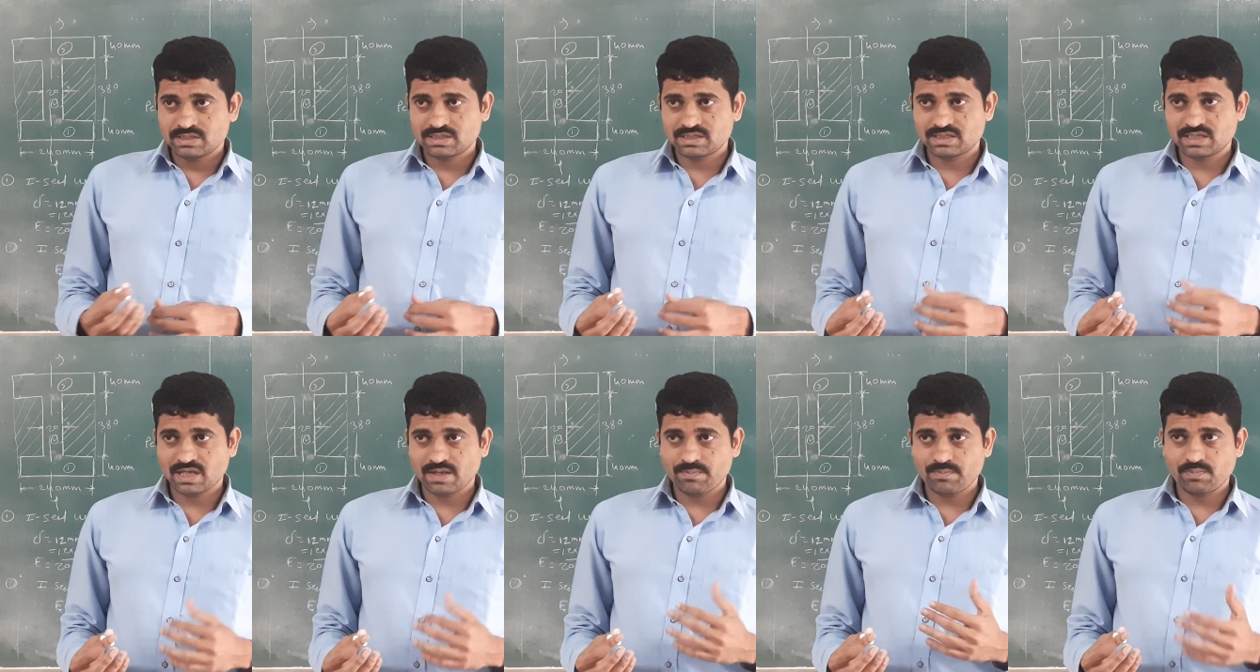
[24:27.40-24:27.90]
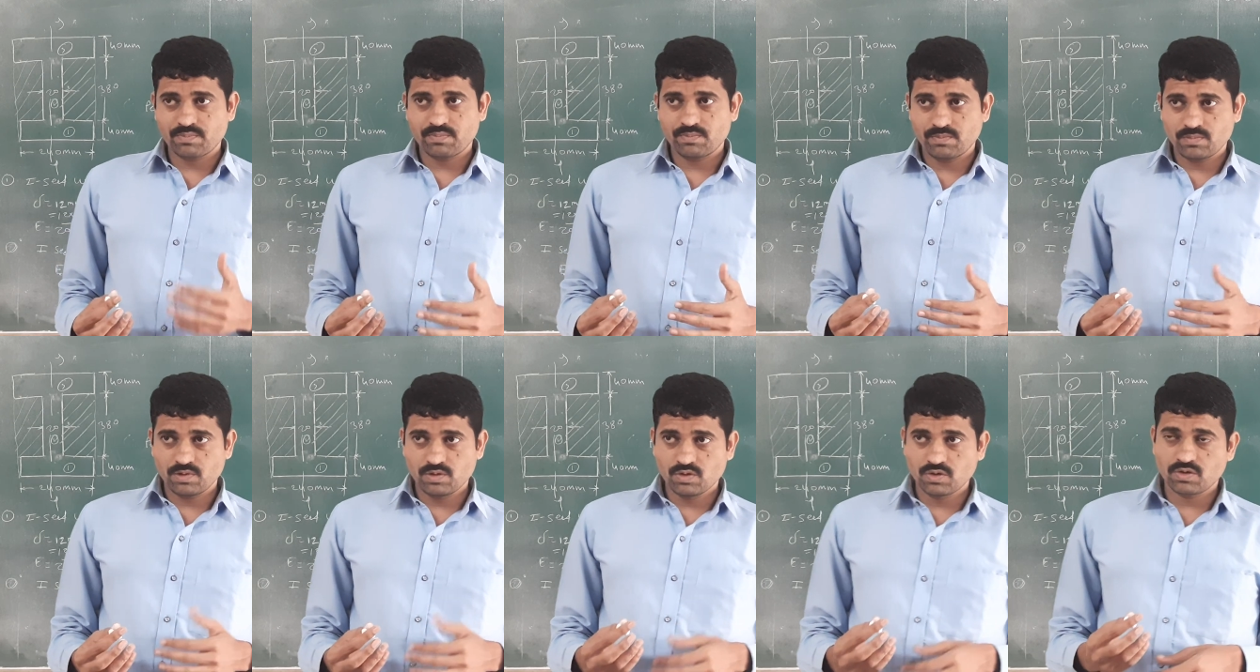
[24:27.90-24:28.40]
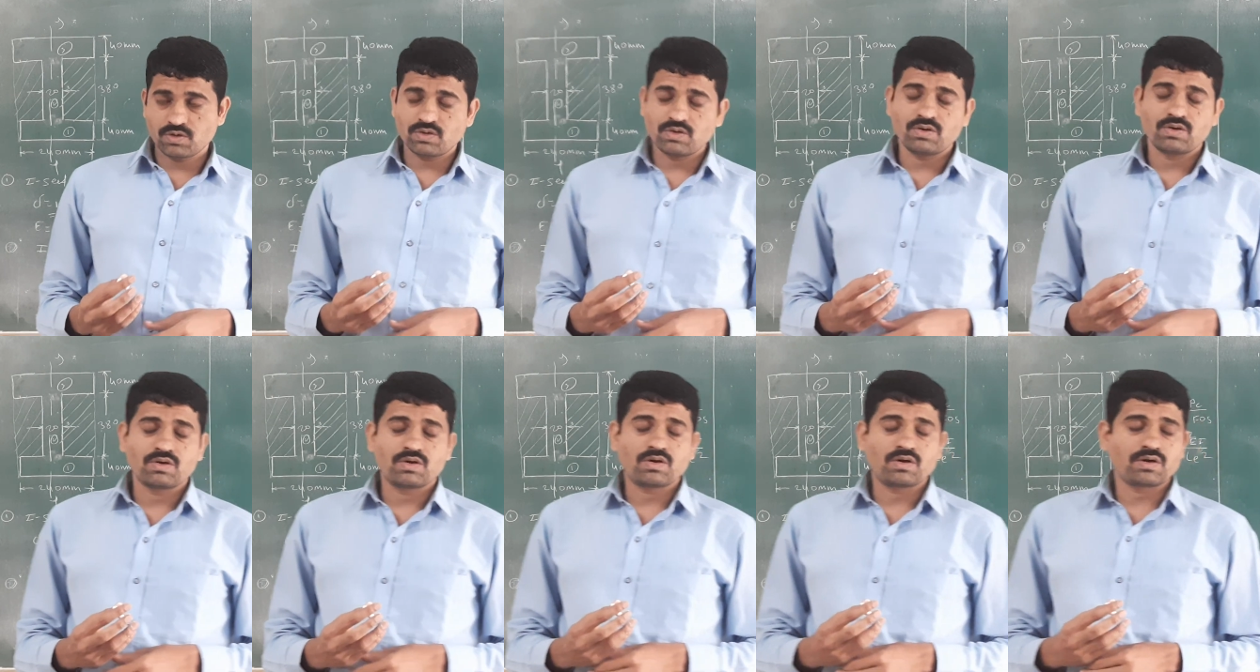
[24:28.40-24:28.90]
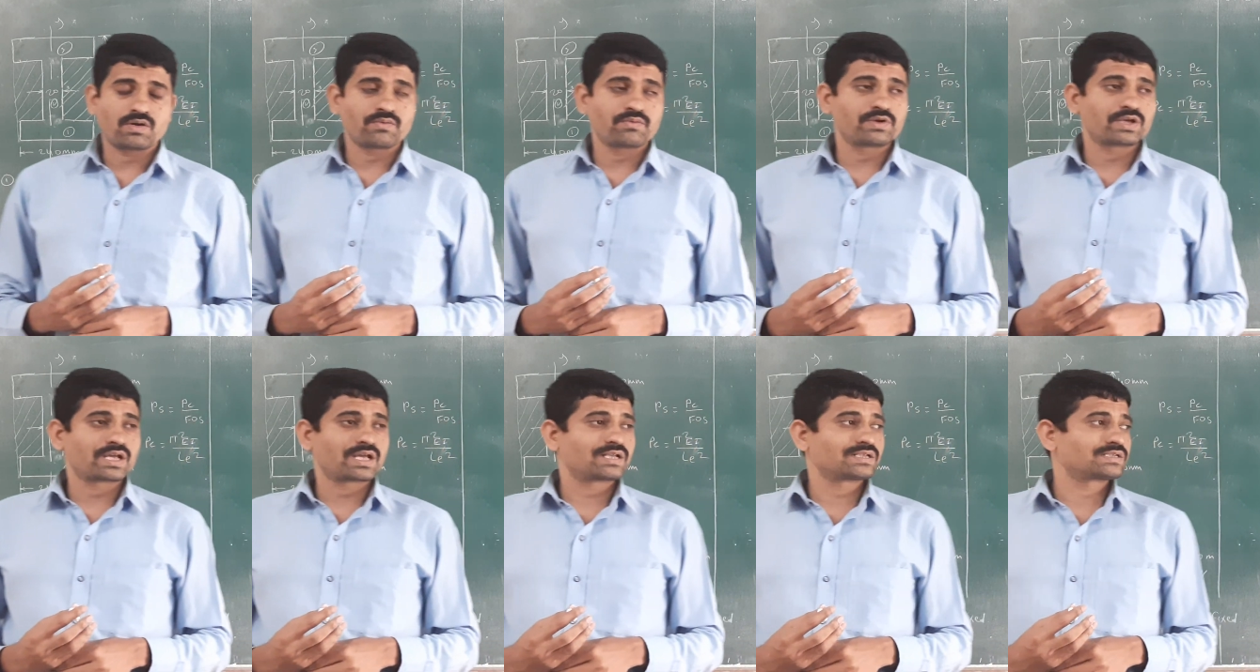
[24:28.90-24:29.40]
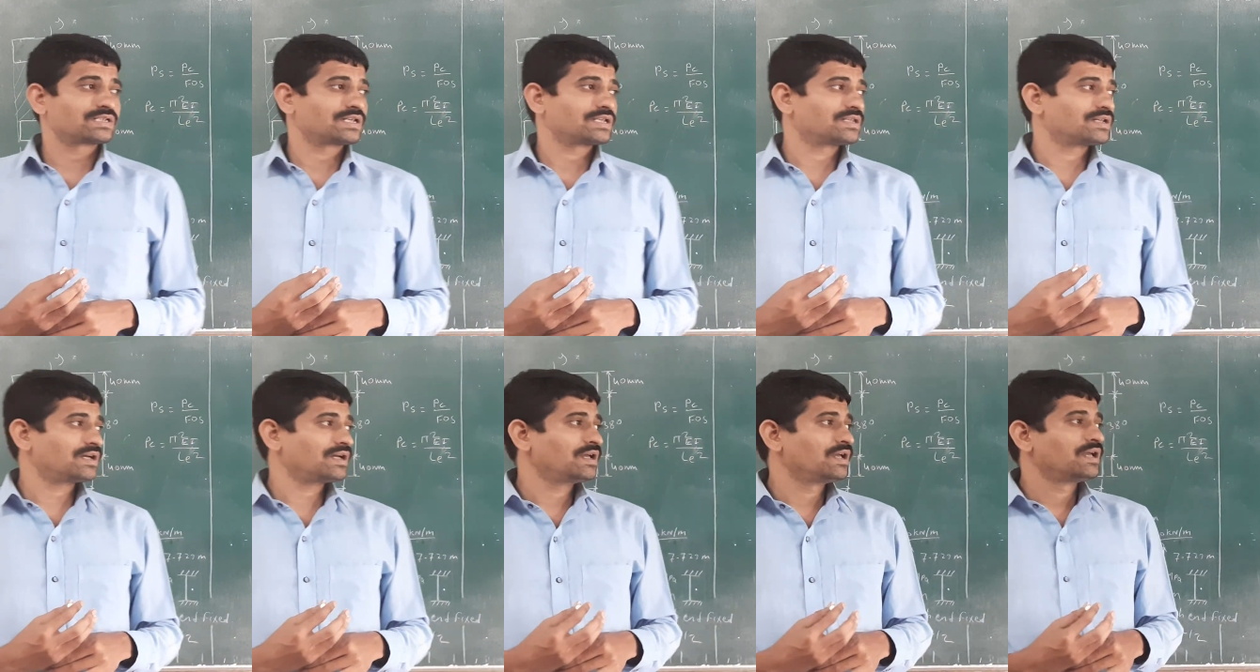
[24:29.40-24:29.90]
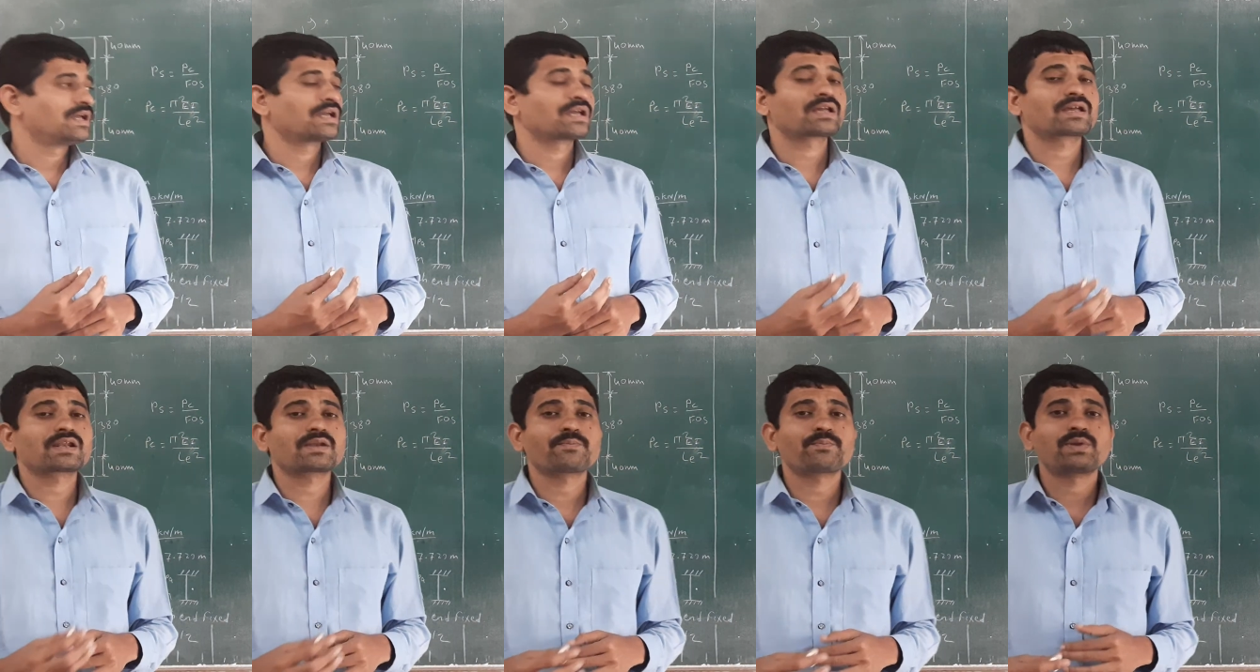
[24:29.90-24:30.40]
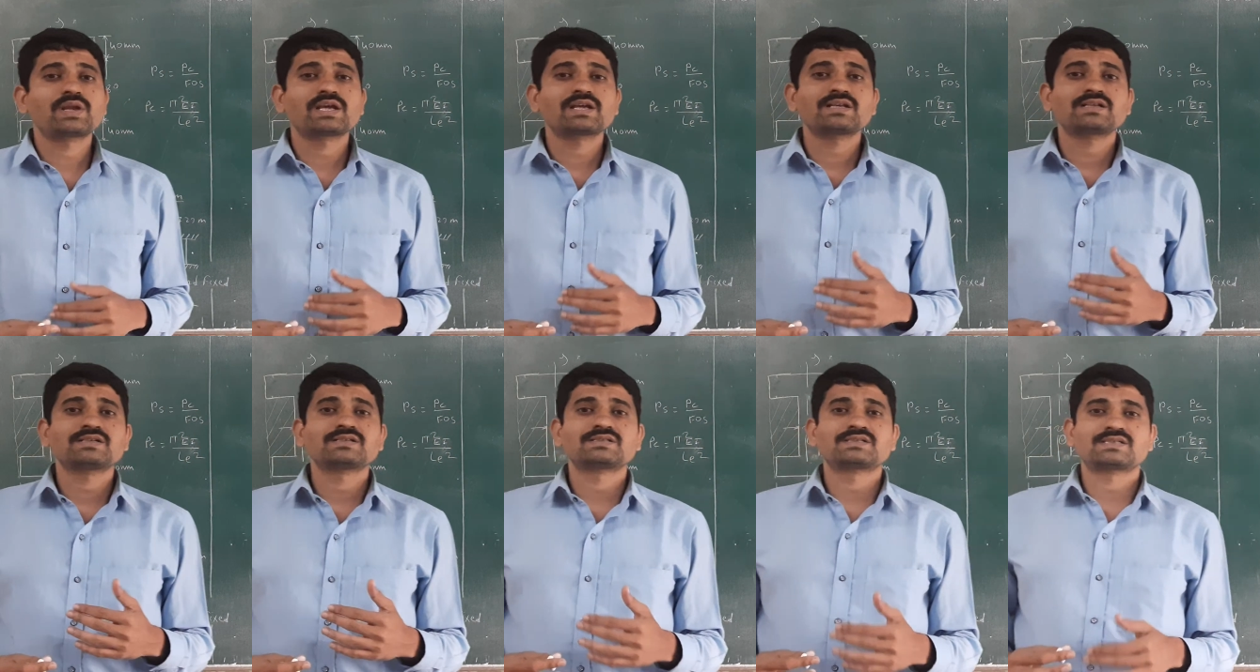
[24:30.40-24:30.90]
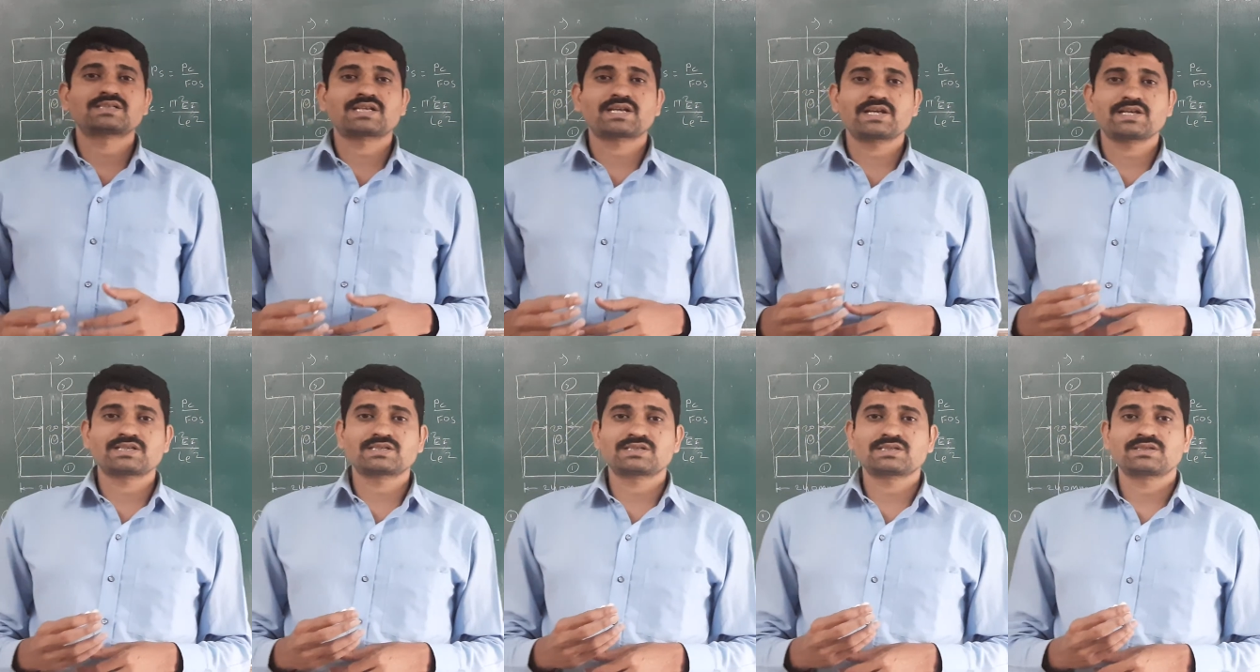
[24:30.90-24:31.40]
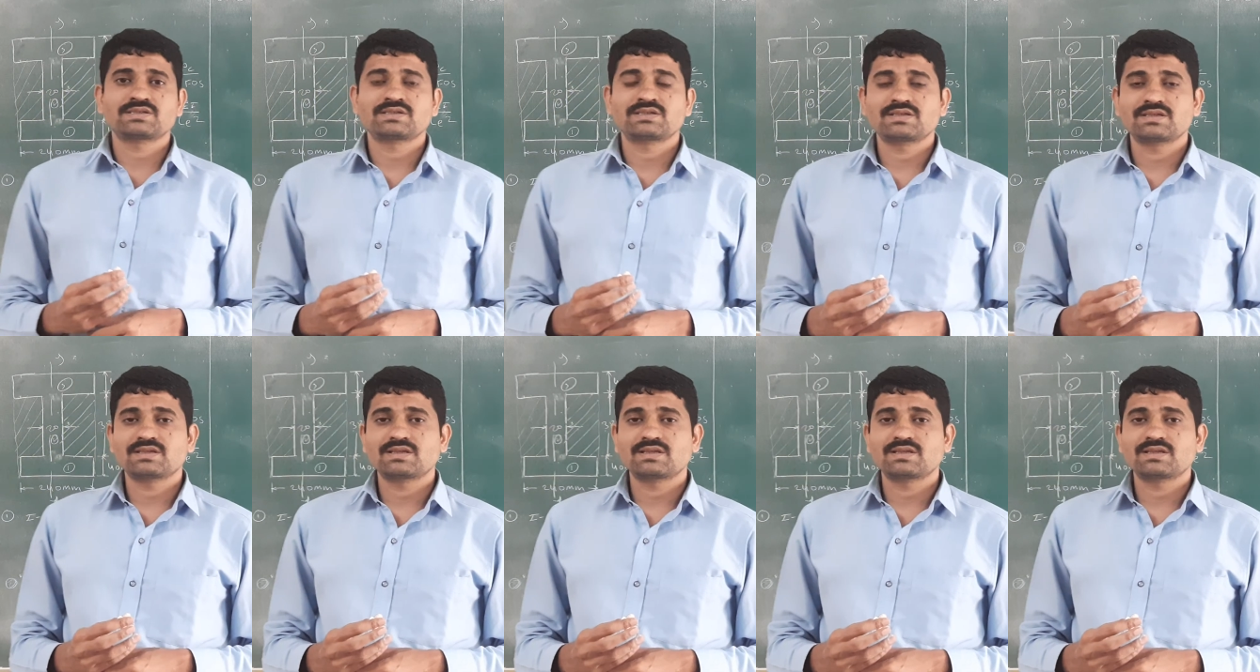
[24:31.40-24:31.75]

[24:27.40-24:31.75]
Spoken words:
shape load, or we can say the crippling stress.